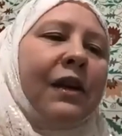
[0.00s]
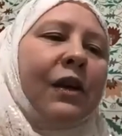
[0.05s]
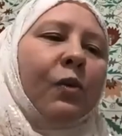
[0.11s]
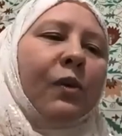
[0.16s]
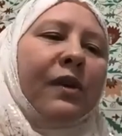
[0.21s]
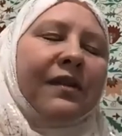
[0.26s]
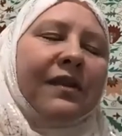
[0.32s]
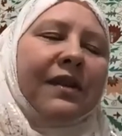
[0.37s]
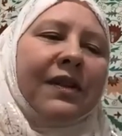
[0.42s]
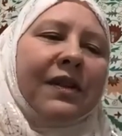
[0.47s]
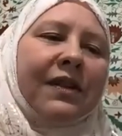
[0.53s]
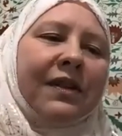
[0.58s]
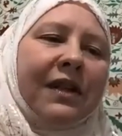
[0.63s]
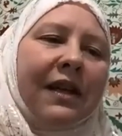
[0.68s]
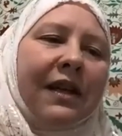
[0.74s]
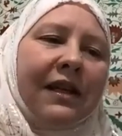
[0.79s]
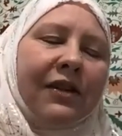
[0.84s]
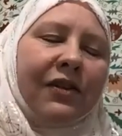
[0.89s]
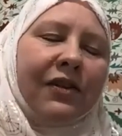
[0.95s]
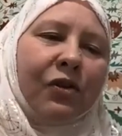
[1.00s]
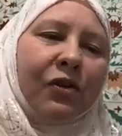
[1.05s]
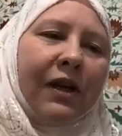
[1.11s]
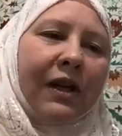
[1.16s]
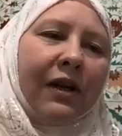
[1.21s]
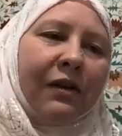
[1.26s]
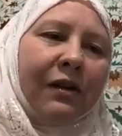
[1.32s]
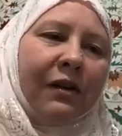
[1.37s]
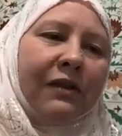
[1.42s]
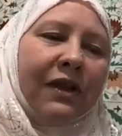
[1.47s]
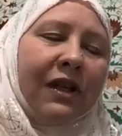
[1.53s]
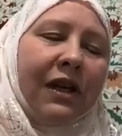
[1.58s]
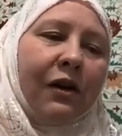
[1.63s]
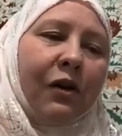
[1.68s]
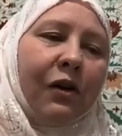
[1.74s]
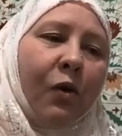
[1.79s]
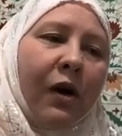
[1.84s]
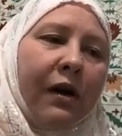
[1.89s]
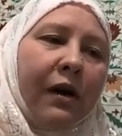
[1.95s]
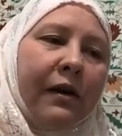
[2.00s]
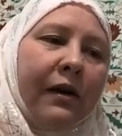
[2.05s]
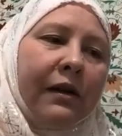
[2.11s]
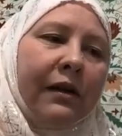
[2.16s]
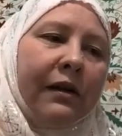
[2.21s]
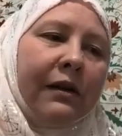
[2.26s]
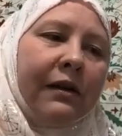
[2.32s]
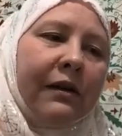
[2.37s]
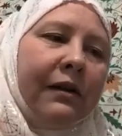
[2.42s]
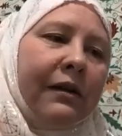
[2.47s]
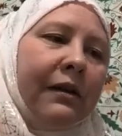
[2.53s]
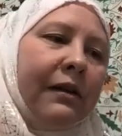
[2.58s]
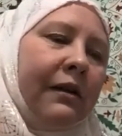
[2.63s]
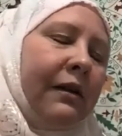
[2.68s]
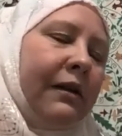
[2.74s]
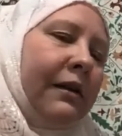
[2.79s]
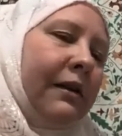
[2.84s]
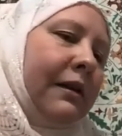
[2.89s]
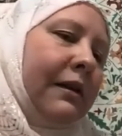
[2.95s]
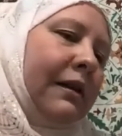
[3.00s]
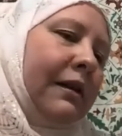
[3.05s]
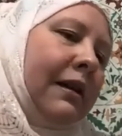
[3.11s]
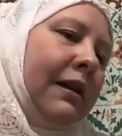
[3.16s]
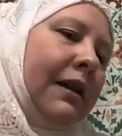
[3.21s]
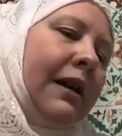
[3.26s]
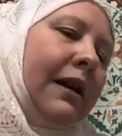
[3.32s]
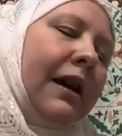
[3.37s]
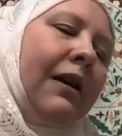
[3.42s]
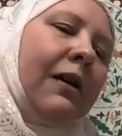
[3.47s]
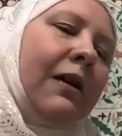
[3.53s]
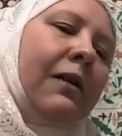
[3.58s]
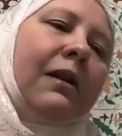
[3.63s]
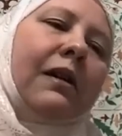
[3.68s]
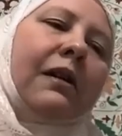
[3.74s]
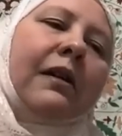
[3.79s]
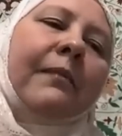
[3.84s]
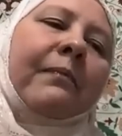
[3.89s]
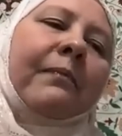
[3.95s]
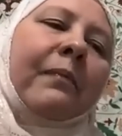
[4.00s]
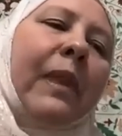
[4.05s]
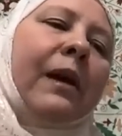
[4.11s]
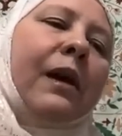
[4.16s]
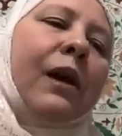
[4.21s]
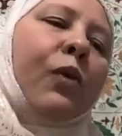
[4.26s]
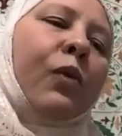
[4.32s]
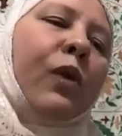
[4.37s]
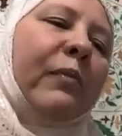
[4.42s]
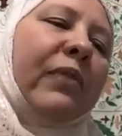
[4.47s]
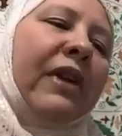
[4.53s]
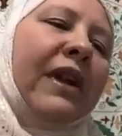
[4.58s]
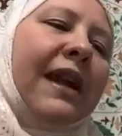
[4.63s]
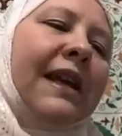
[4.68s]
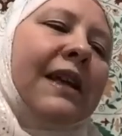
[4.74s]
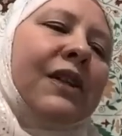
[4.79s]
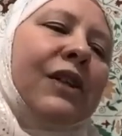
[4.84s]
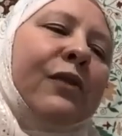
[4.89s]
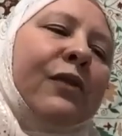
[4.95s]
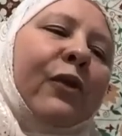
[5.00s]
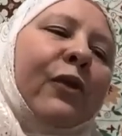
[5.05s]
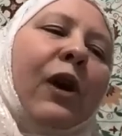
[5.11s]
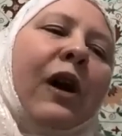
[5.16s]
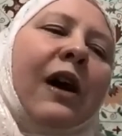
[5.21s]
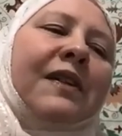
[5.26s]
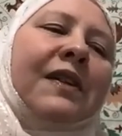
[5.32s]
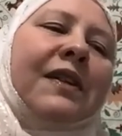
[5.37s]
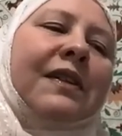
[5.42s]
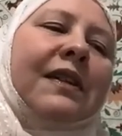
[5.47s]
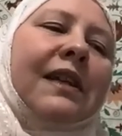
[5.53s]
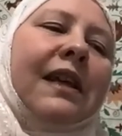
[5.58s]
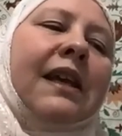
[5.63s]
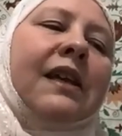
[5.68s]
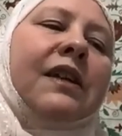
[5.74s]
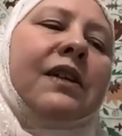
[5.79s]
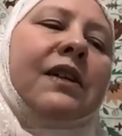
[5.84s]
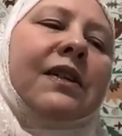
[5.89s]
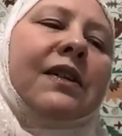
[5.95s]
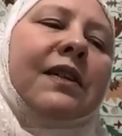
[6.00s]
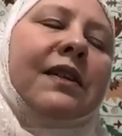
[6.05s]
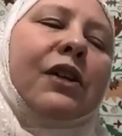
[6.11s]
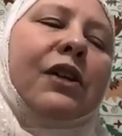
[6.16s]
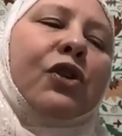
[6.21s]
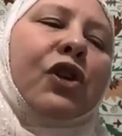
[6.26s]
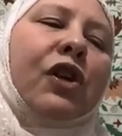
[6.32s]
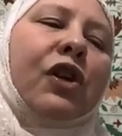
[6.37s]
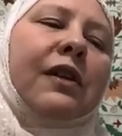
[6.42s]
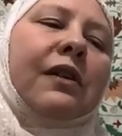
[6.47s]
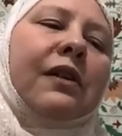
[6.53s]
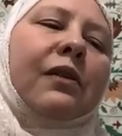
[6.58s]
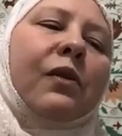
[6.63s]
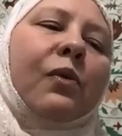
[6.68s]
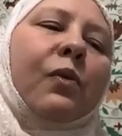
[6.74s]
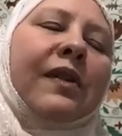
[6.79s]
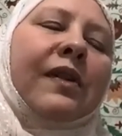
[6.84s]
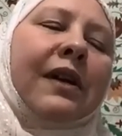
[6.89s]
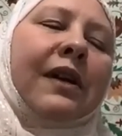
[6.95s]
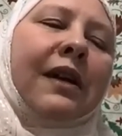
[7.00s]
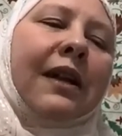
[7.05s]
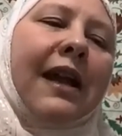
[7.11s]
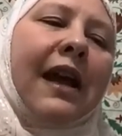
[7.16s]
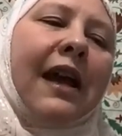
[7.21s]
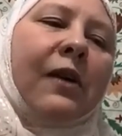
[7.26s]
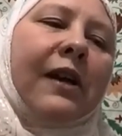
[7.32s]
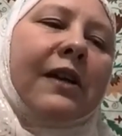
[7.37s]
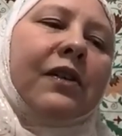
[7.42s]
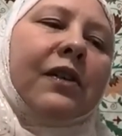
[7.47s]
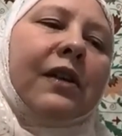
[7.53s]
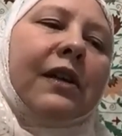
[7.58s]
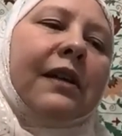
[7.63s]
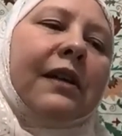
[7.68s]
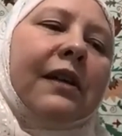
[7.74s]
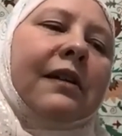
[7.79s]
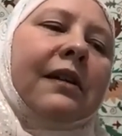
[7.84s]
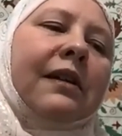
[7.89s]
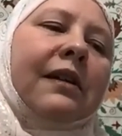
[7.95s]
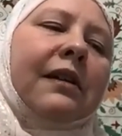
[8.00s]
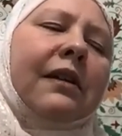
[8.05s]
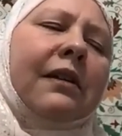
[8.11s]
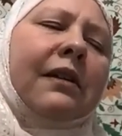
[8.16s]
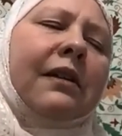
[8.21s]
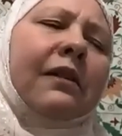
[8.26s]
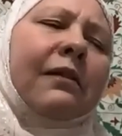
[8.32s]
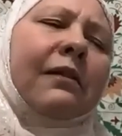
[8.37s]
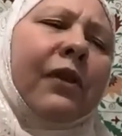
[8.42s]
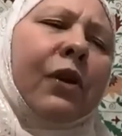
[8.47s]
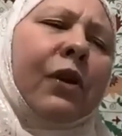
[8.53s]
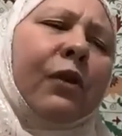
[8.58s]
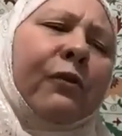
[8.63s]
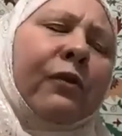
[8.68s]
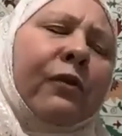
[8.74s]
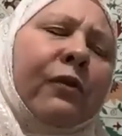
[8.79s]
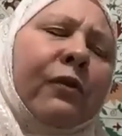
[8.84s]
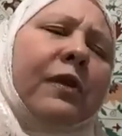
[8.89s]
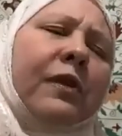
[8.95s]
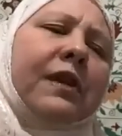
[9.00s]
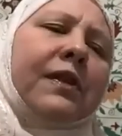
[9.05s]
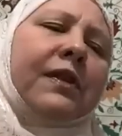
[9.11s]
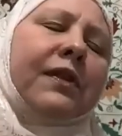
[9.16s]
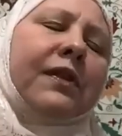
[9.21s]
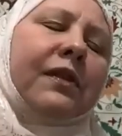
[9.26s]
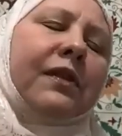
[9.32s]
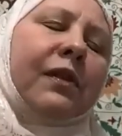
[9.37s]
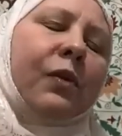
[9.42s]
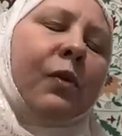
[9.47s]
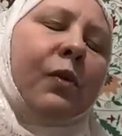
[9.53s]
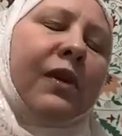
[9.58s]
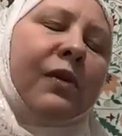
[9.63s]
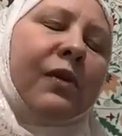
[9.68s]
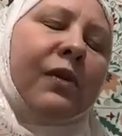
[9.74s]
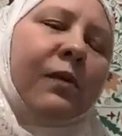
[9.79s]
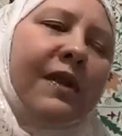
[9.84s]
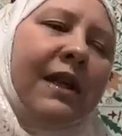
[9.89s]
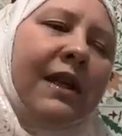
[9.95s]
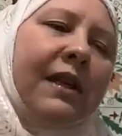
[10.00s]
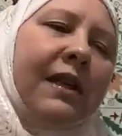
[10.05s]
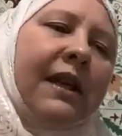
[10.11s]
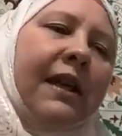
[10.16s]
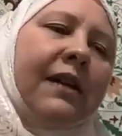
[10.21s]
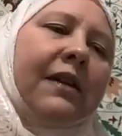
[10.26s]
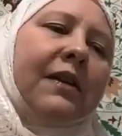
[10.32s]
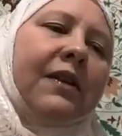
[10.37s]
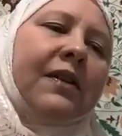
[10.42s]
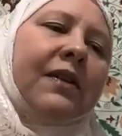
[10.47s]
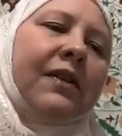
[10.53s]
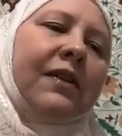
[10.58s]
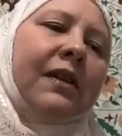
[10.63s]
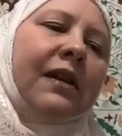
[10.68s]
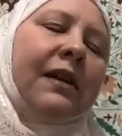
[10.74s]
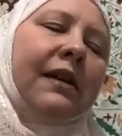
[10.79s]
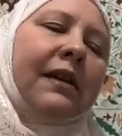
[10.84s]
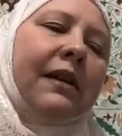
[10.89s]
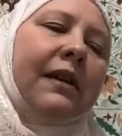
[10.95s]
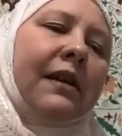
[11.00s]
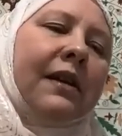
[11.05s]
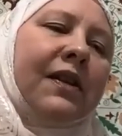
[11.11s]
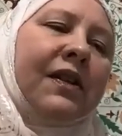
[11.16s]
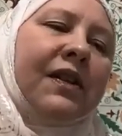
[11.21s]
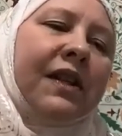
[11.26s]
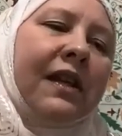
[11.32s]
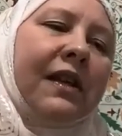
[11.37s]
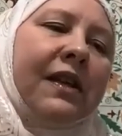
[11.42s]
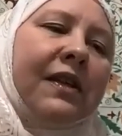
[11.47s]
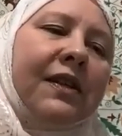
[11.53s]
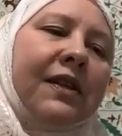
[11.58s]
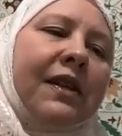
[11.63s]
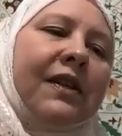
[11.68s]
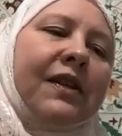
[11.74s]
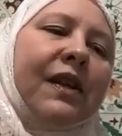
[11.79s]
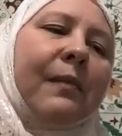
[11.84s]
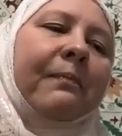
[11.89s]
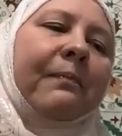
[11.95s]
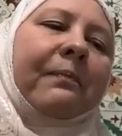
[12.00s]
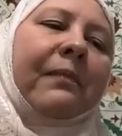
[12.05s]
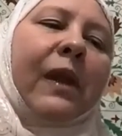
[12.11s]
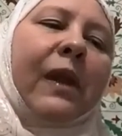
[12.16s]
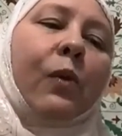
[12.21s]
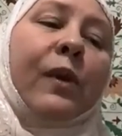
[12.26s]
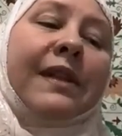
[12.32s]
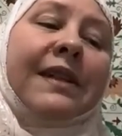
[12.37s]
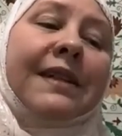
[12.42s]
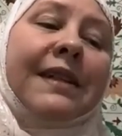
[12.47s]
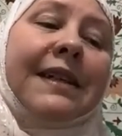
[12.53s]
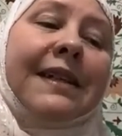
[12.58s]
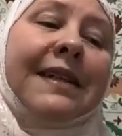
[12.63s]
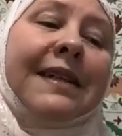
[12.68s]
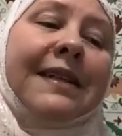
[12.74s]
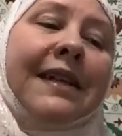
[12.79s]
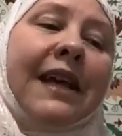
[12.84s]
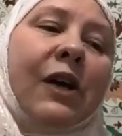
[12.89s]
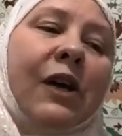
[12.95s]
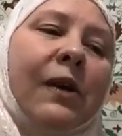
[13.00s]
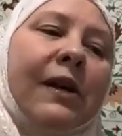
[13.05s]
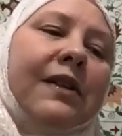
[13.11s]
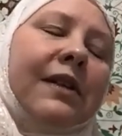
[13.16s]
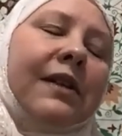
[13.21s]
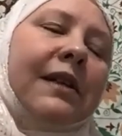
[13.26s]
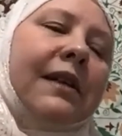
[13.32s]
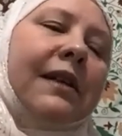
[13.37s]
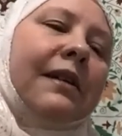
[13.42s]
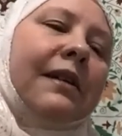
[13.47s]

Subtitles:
with the steady strength of taqwa. Ya Allah, replace for us indecision with clarity, fearfulness with resilience, cynicism with sincerity,